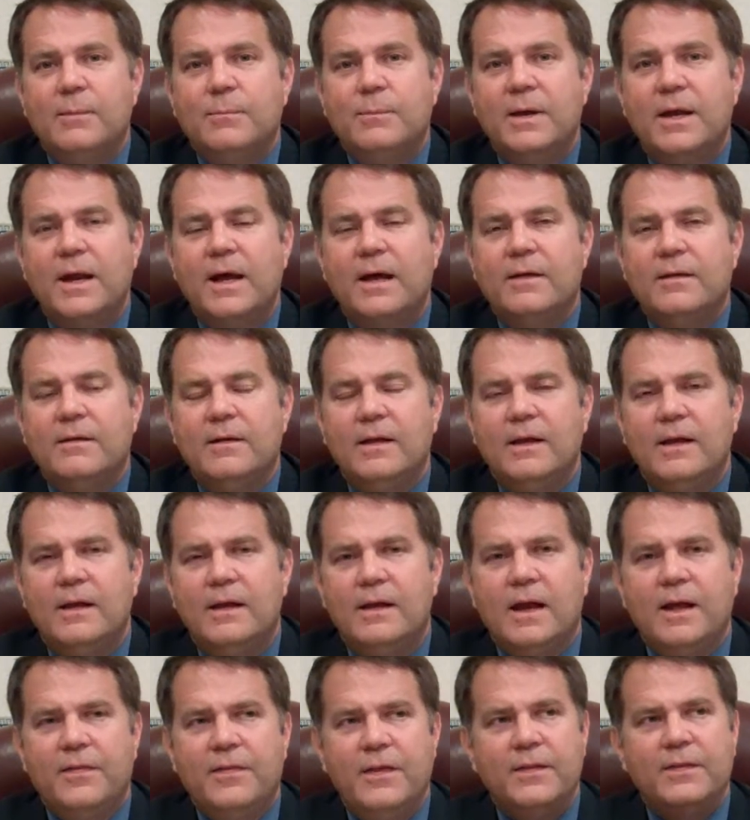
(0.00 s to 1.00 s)
but I
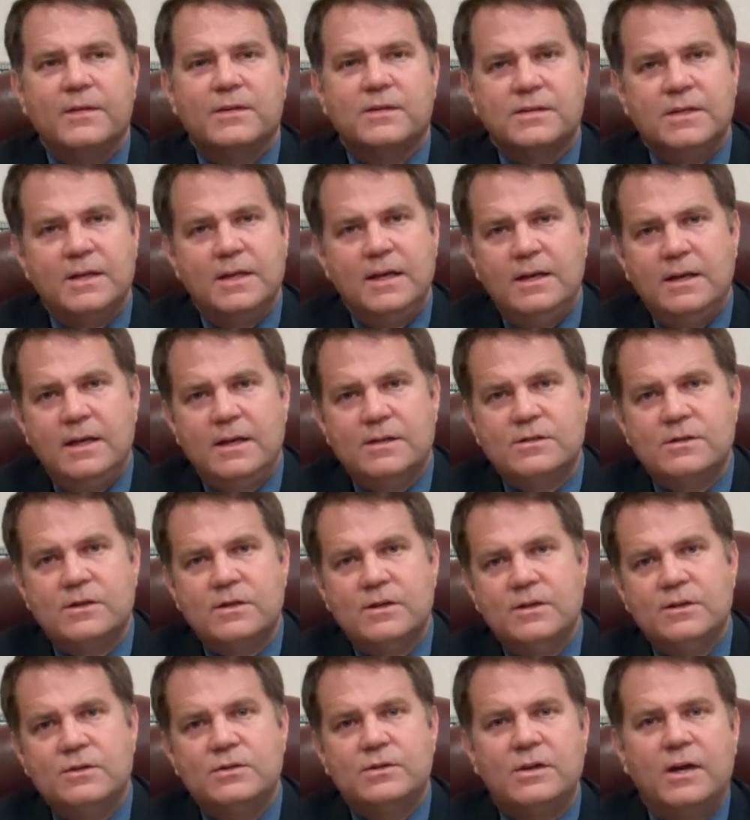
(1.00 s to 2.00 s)
think the city does a
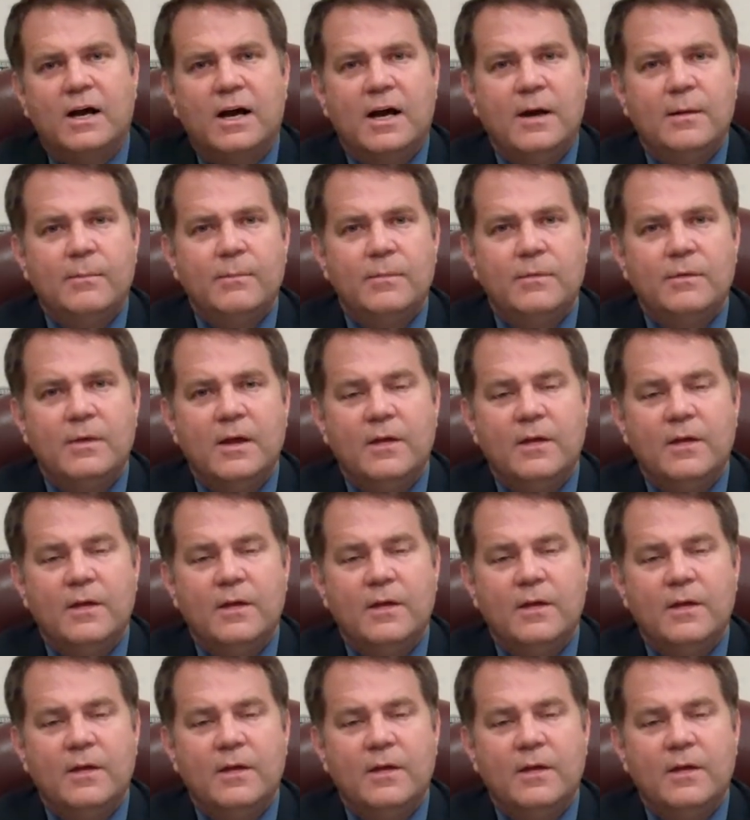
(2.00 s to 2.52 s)
good job,